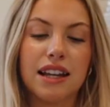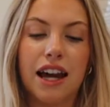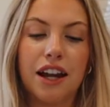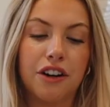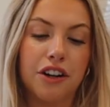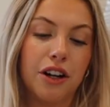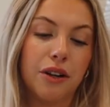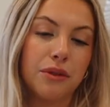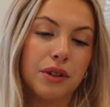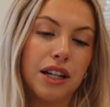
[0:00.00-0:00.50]
I
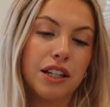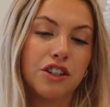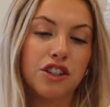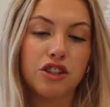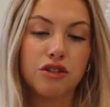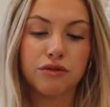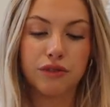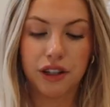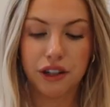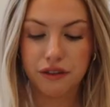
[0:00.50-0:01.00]
don't know, it's
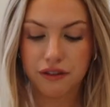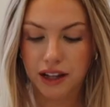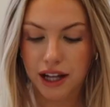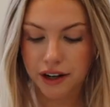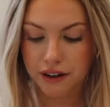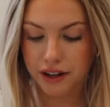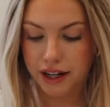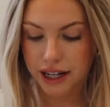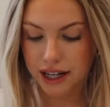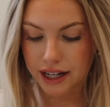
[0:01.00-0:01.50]
just really
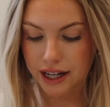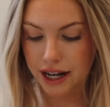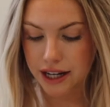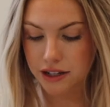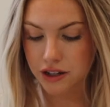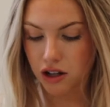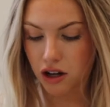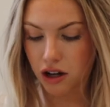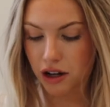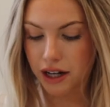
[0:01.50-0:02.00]
flattering and
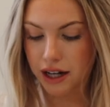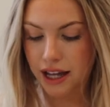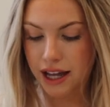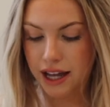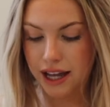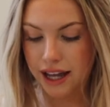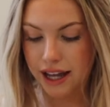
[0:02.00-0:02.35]
nice on.